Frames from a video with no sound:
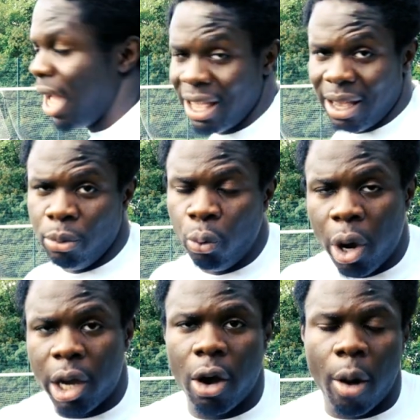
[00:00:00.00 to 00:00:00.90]
I am
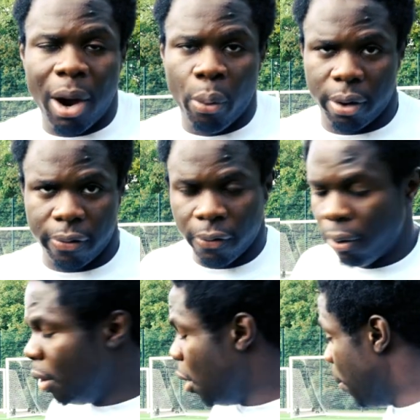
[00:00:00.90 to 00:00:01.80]
working on my weak foot,
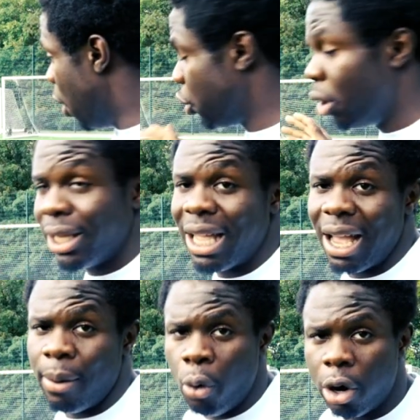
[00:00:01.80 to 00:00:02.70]
but not that I
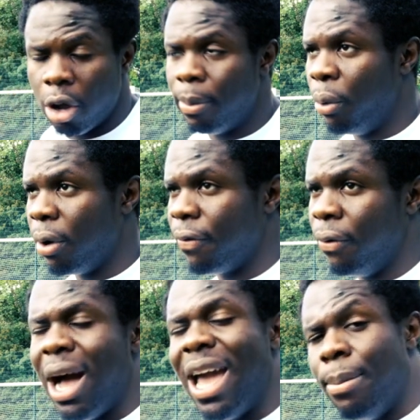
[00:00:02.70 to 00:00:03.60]
am working on my weak
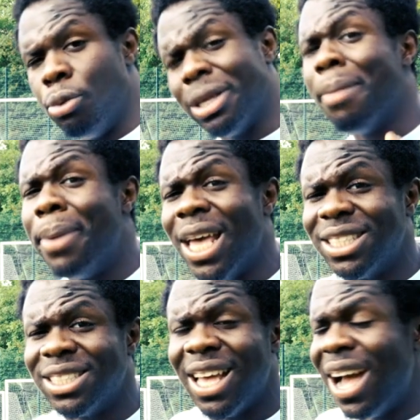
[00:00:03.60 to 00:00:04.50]
foot, I am not the
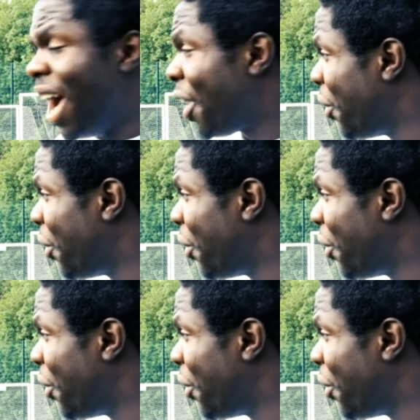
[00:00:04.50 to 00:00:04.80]
best at